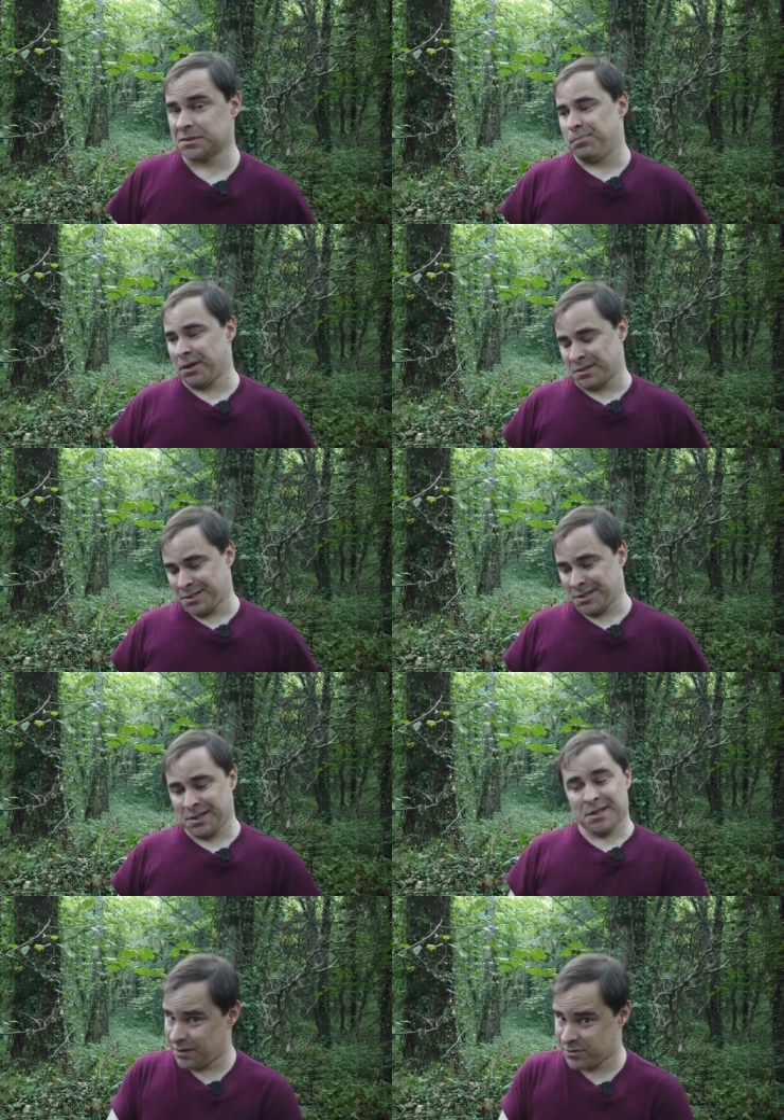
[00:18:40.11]
But
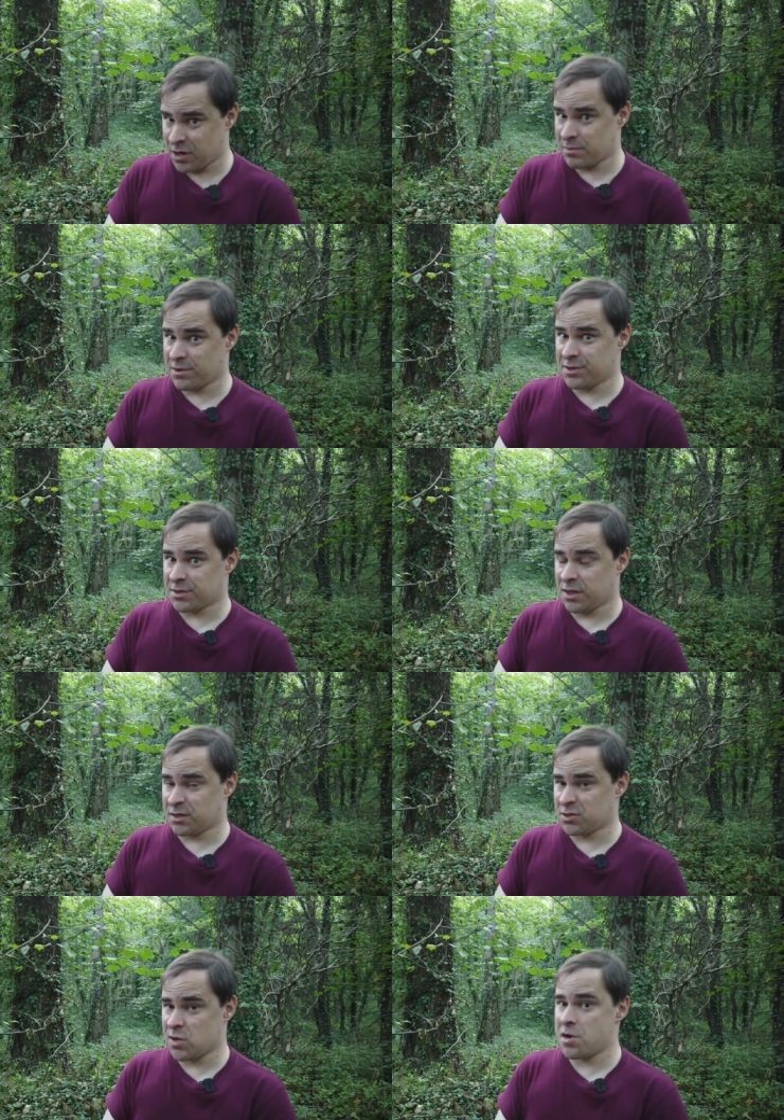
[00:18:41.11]
I've come to this
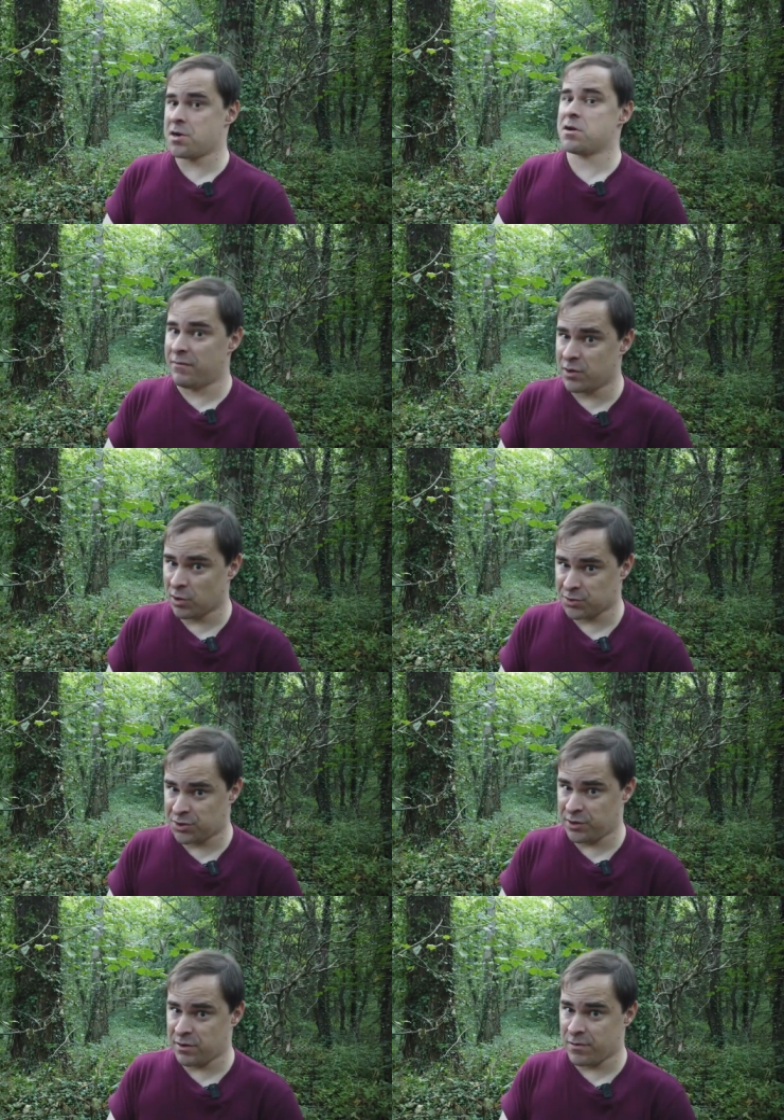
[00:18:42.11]
country, I've gone
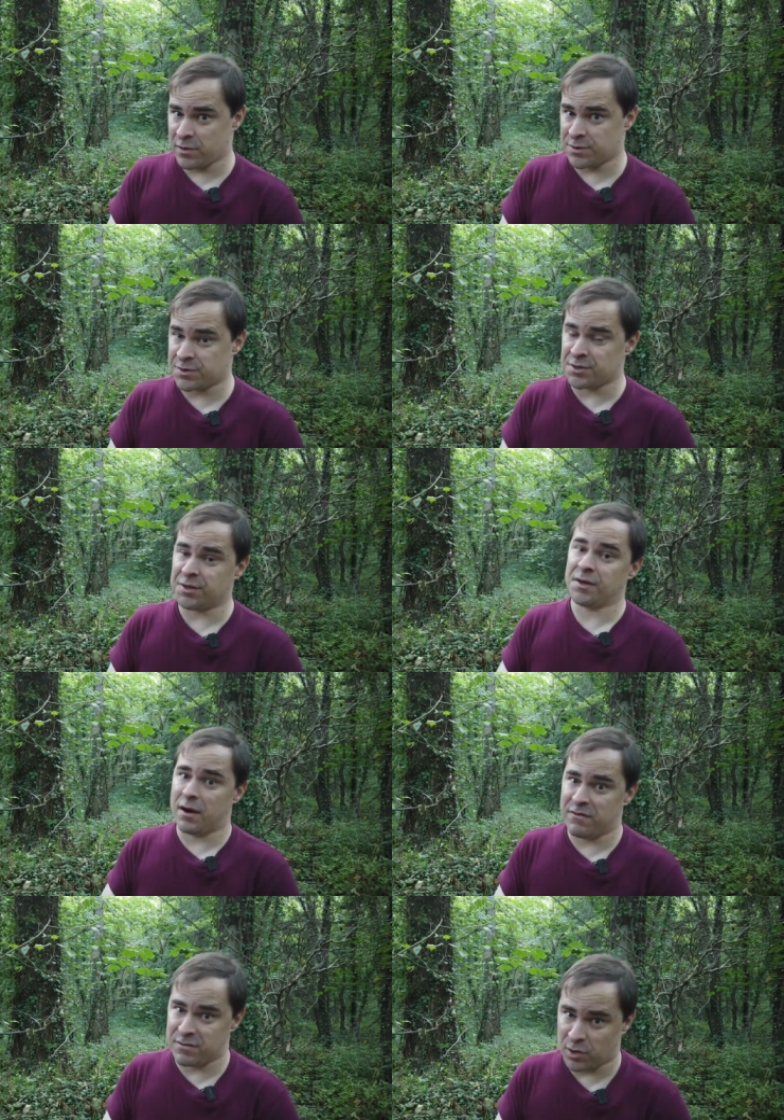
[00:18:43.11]
to university,
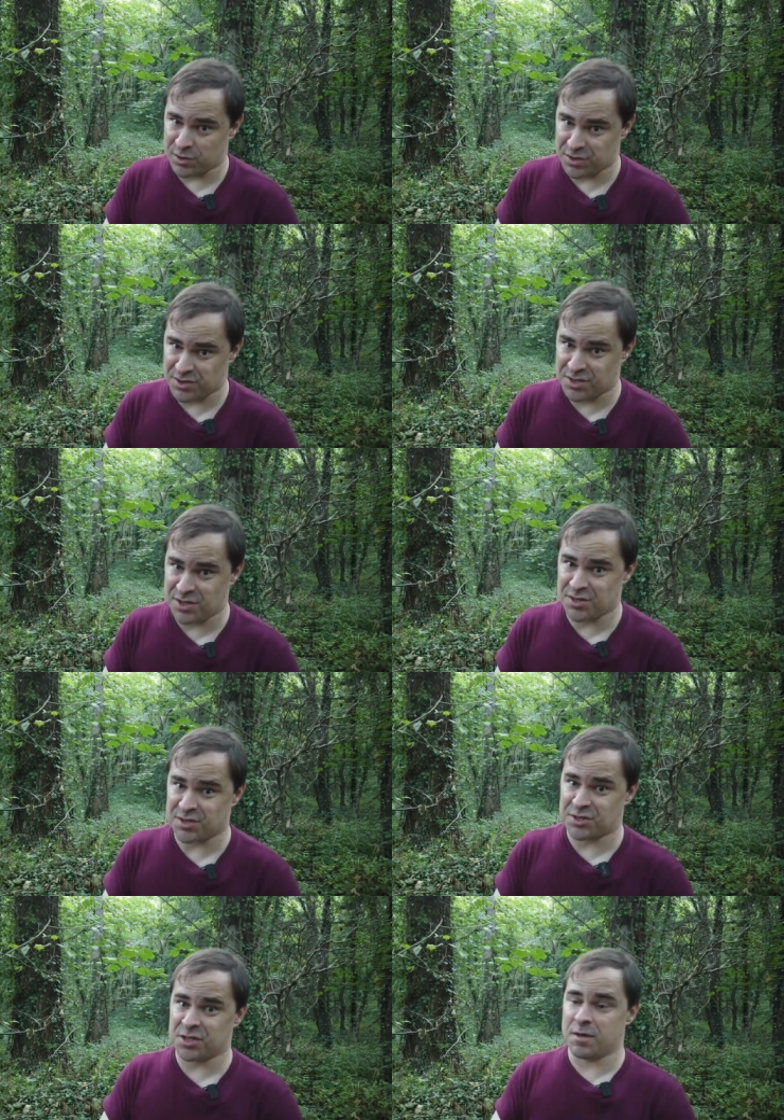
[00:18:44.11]
I've gotten
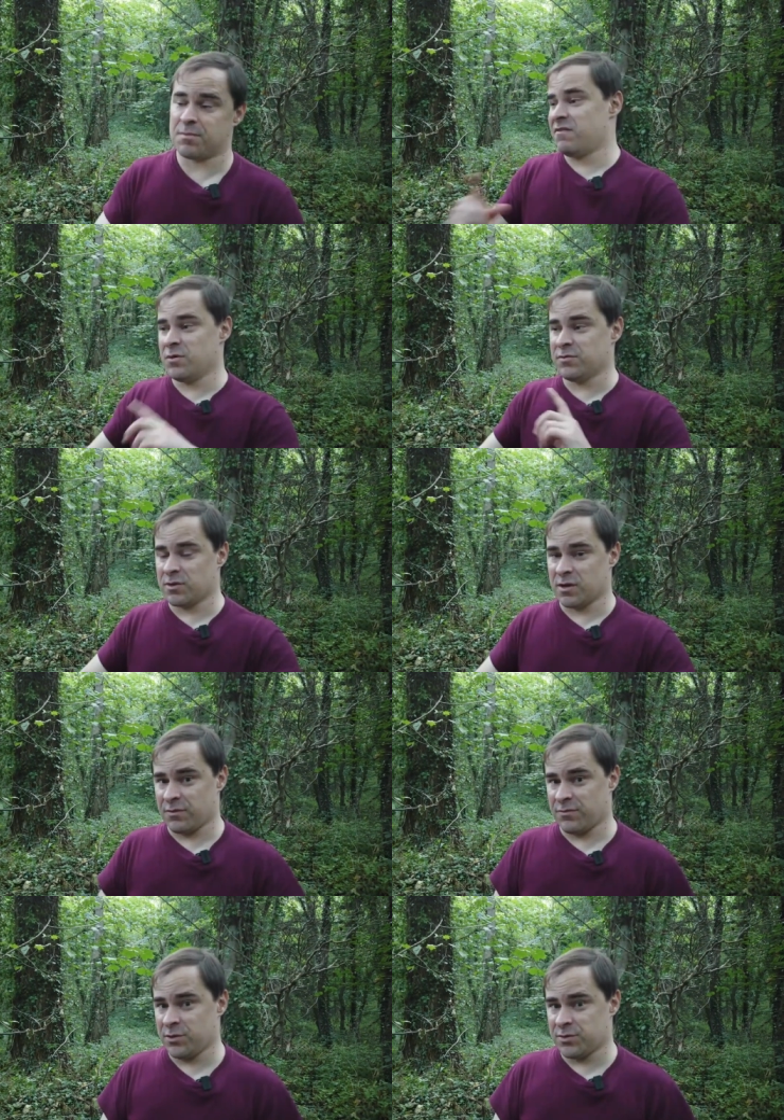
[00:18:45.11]
citizenship, I've moved around
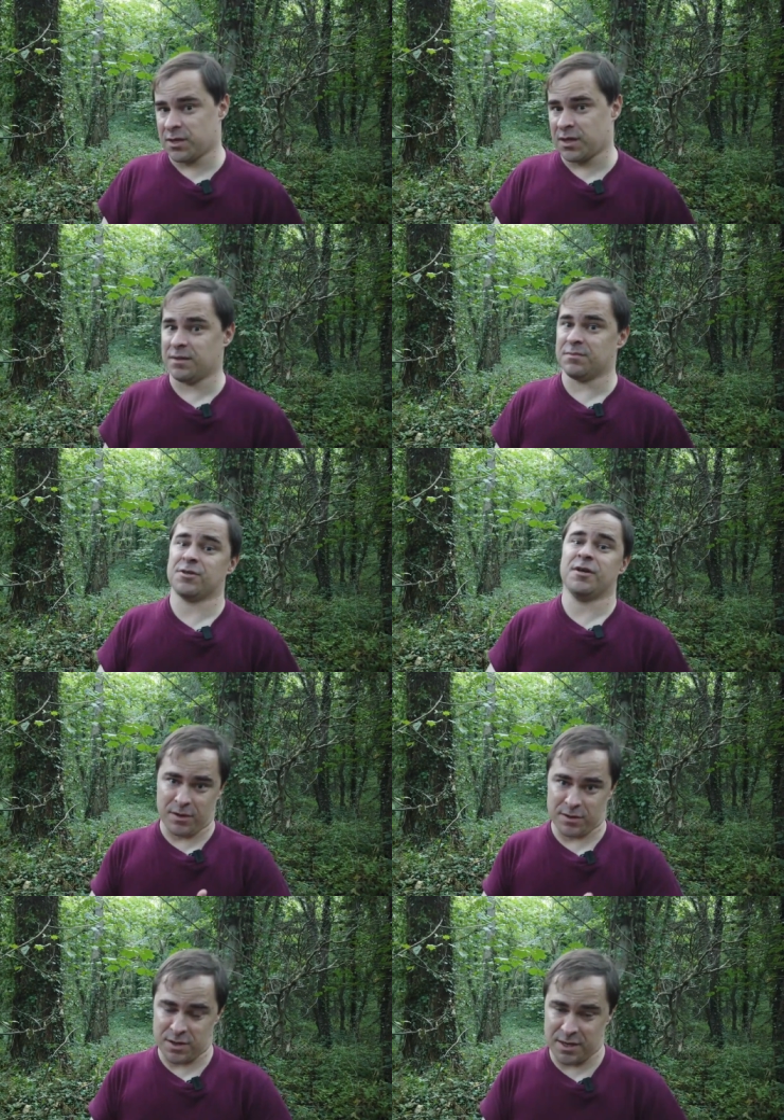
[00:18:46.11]
a few times, I've
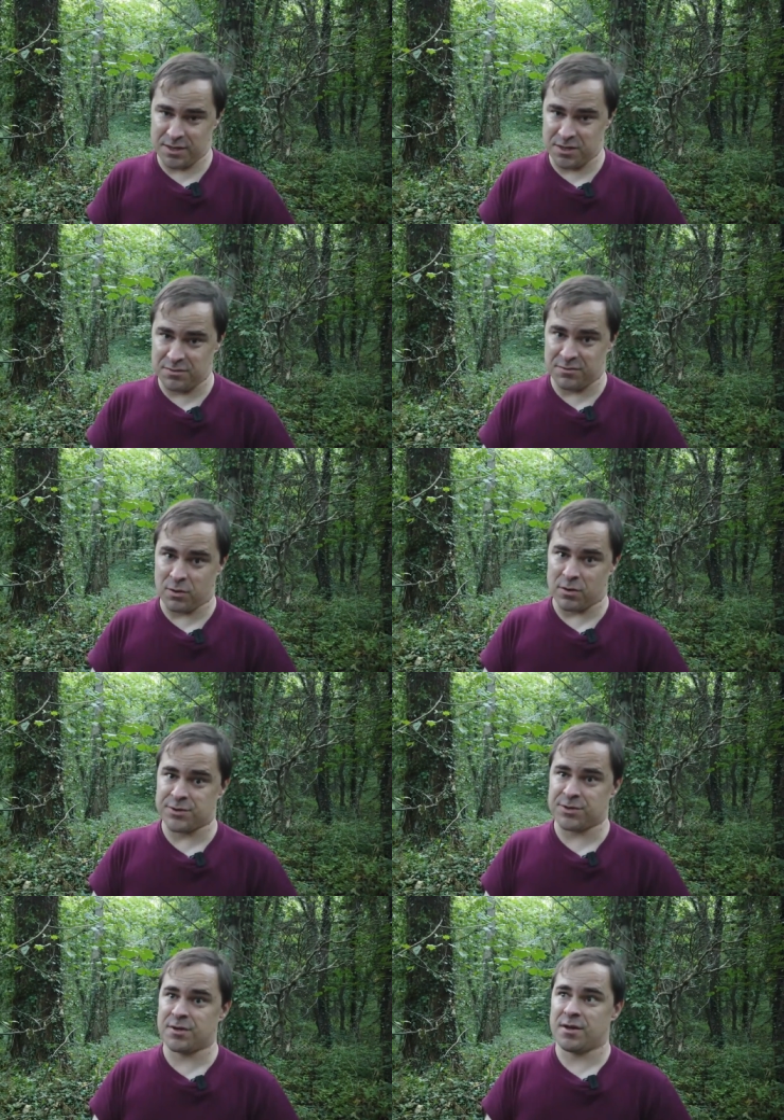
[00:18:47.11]
gotten a
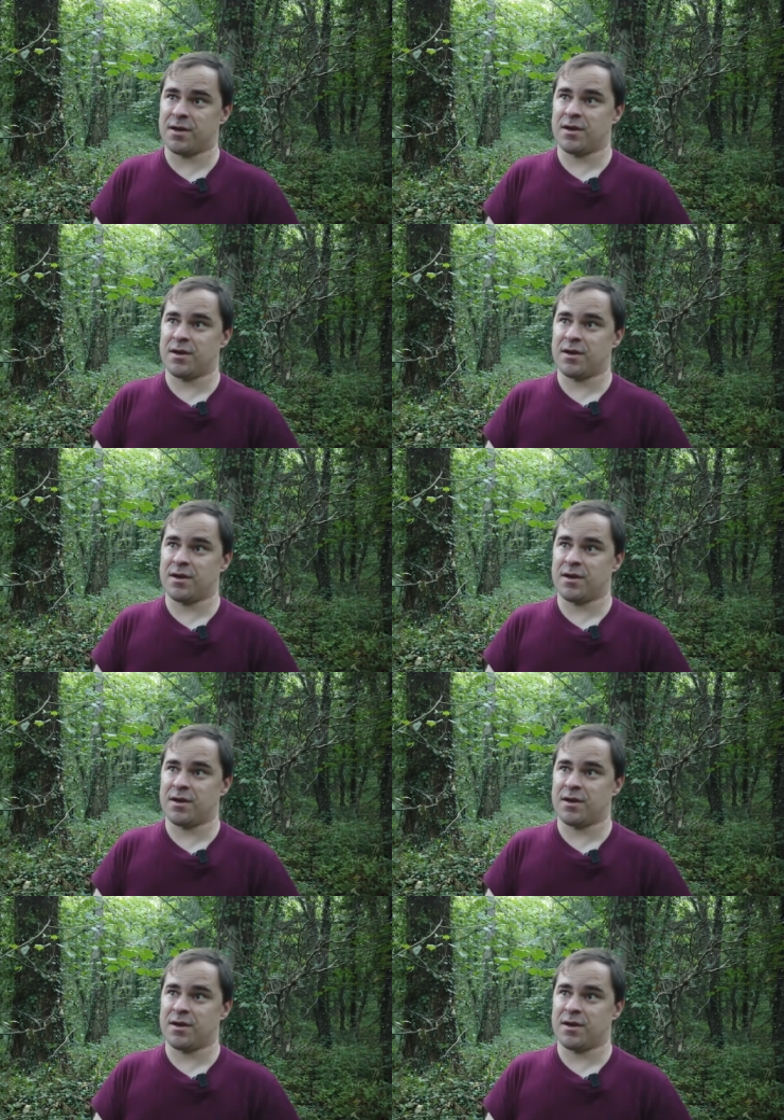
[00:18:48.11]
divorce,